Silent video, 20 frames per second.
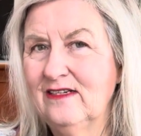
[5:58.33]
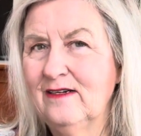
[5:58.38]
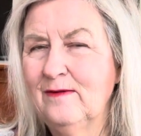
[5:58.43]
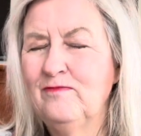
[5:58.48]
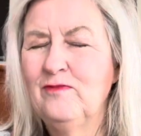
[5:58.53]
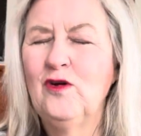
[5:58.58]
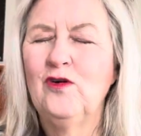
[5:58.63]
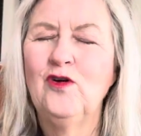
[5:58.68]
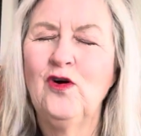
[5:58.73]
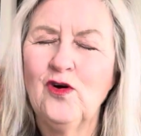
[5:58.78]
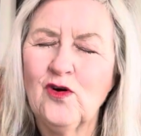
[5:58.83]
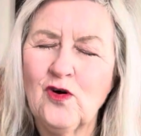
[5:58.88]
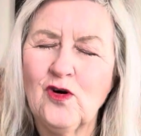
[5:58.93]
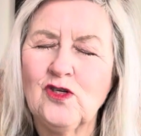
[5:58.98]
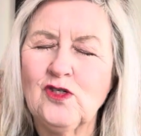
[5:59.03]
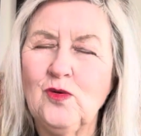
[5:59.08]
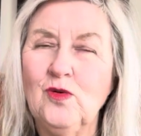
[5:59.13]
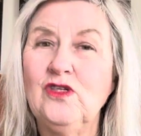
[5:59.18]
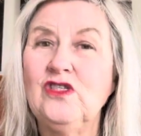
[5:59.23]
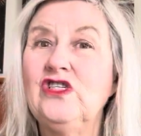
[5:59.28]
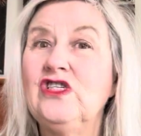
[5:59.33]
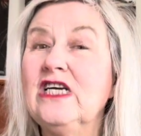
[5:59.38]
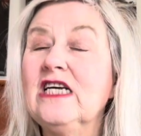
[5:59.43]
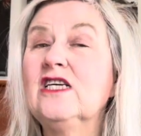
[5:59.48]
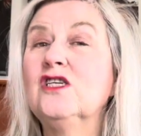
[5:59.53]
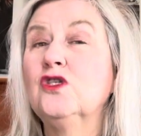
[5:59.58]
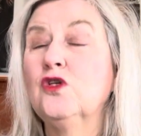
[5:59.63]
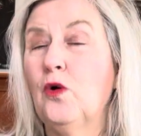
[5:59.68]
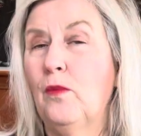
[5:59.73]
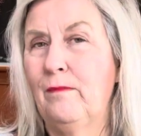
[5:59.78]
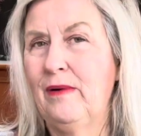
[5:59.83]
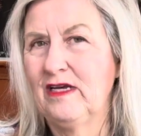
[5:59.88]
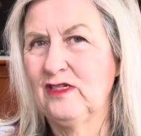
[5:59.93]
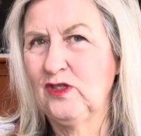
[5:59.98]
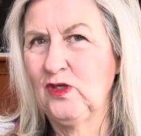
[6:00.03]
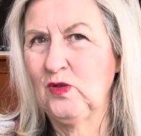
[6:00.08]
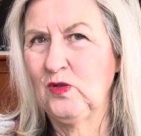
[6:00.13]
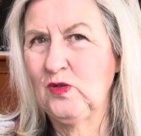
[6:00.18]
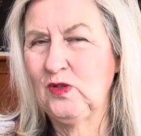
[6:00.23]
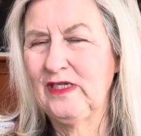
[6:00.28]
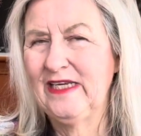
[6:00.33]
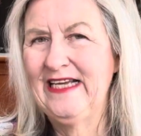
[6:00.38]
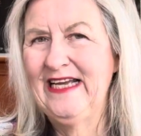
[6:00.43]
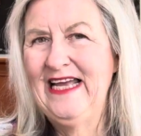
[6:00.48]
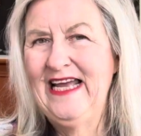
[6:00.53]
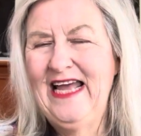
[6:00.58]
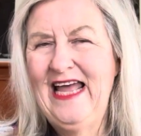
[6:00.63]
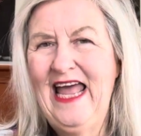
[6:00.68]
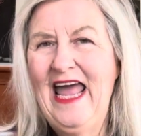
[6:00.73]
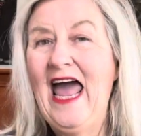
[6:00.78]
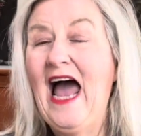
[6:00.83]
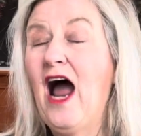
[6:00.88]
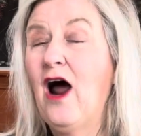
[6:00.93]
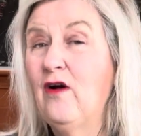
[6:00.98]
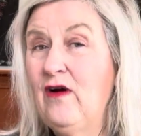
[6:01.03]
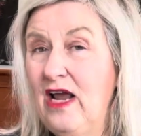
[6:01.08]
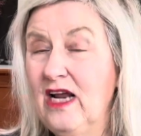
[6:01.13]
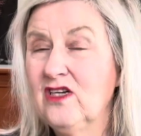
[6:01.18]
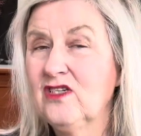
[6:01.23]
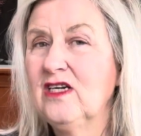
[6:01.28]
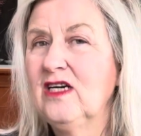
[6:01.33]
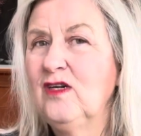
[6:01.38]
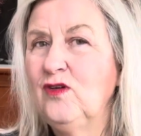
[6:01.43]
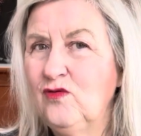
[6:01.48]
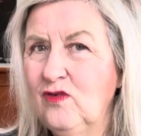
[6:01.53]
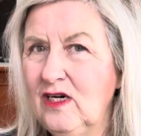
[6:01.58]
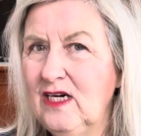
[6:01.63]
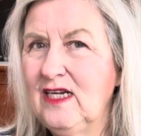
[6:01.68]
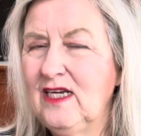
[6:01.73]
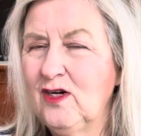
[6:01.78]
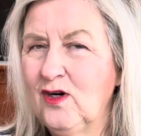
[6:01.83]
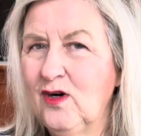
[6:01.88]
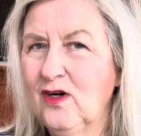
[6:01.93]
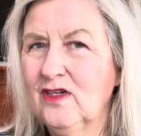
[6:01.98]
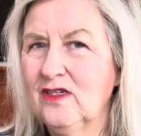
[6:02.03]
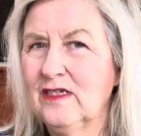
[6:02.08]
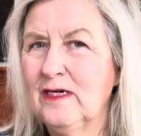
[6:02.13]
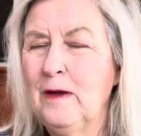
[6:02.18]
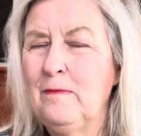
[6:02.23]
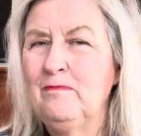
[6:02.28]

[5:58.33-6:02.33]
No, not crosswords, jigsaw puzzles are actually really good